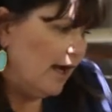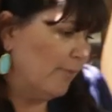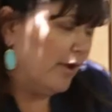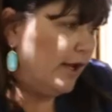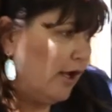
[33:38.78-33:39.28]

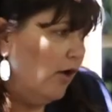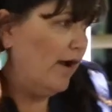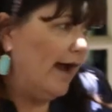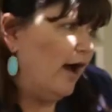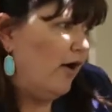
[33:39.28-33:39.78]
I'm gonna go
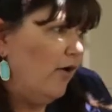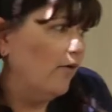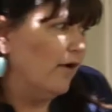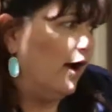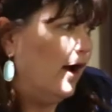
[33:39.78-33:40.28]

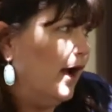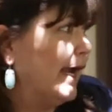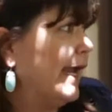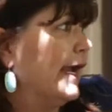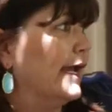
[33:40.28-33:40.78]
out. I
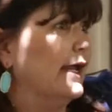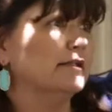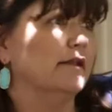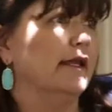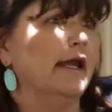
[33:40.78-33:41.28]
can't get out
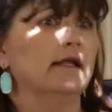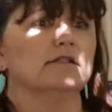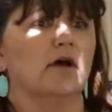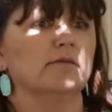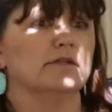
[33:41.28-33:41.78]
to the end,
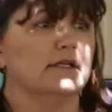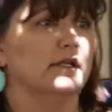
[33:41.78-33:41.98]
so I'm just